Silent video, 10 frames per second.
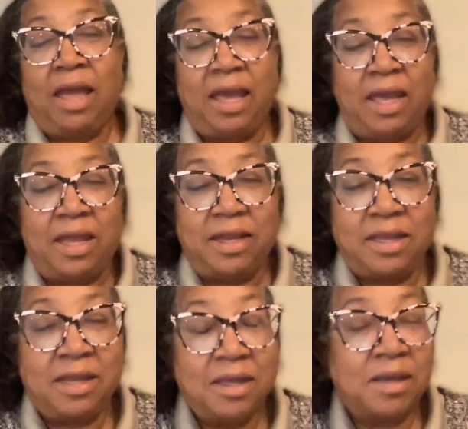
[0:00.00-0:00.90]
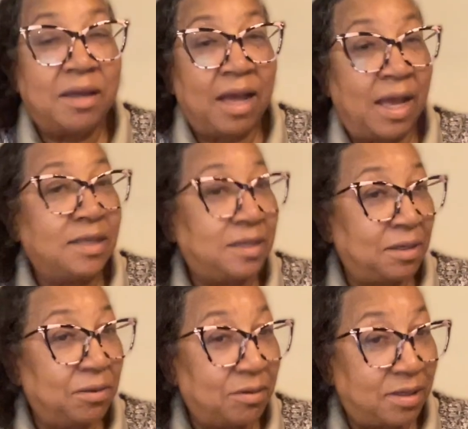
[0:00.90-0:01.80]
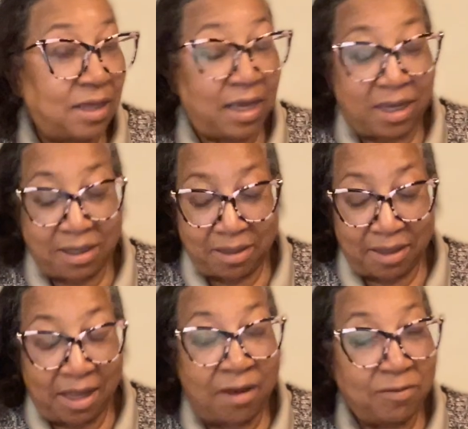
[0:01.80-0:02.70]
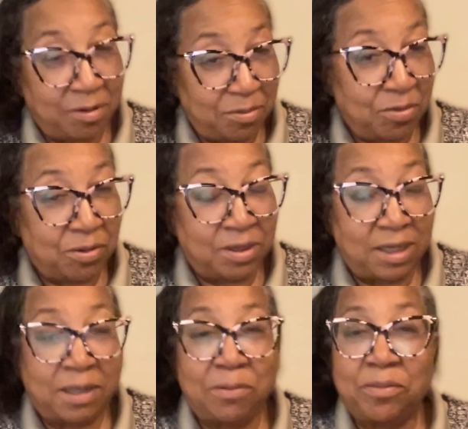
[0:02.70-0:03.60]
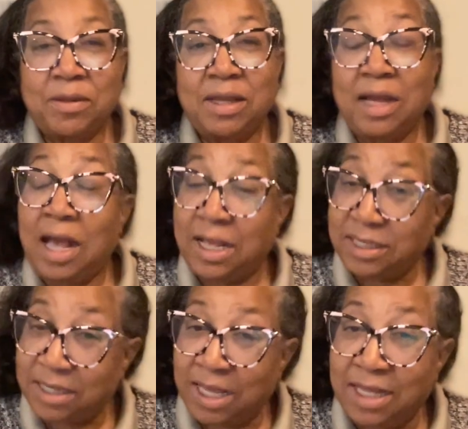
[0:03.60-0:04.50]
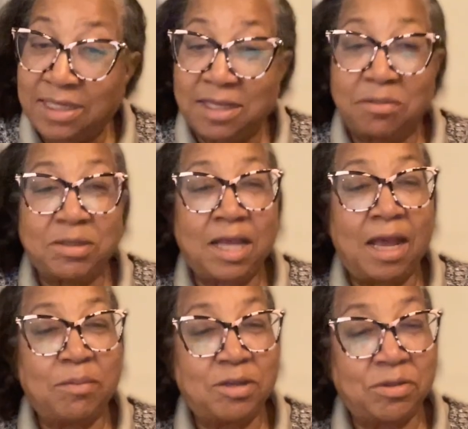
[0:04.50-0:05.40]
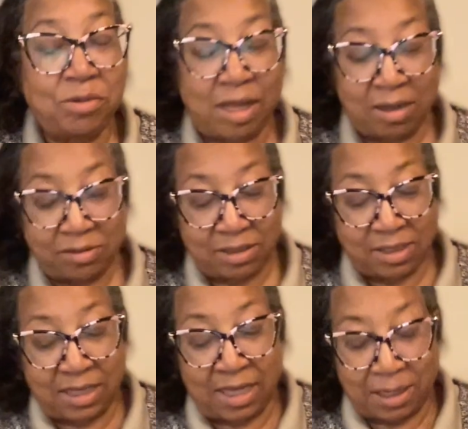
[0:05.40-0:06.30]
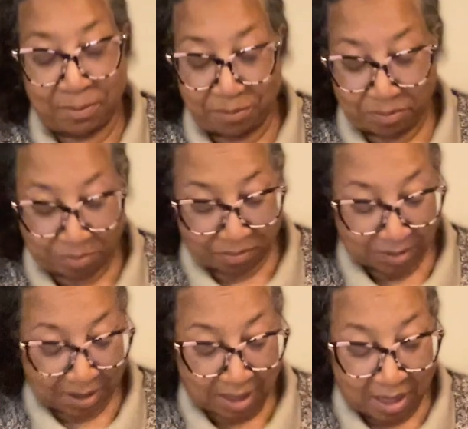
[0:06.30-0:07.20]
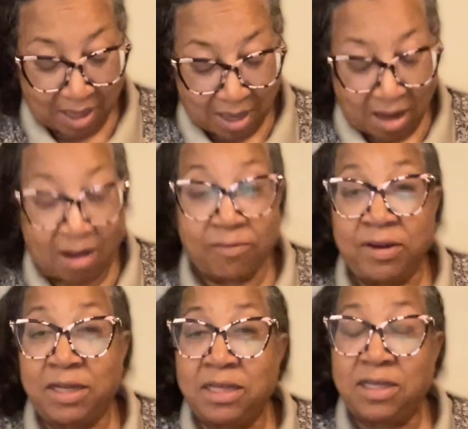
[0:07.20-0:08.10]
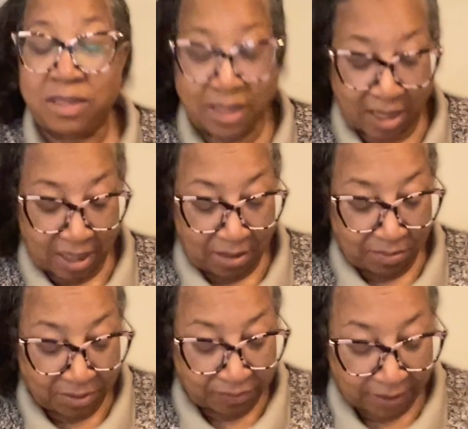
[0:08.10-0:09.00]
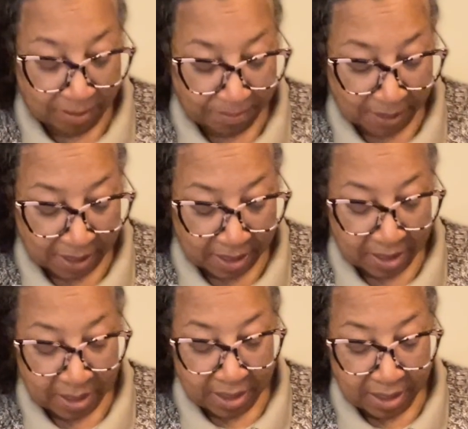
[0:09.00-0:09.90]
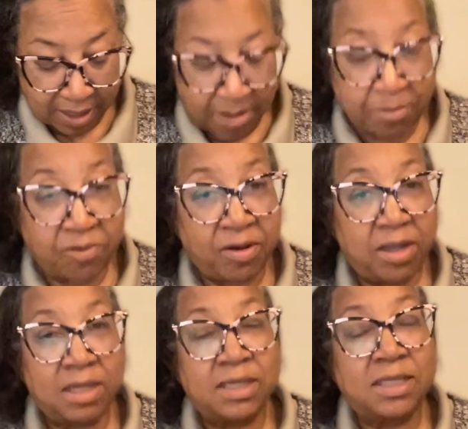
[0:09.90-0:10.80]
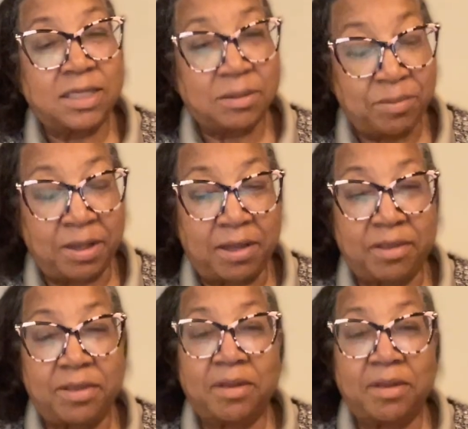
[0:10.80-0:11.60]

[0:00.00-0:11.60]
And I still say it every morning. I say it sometimes throughout the day. Our reading today was written by Emma Smith.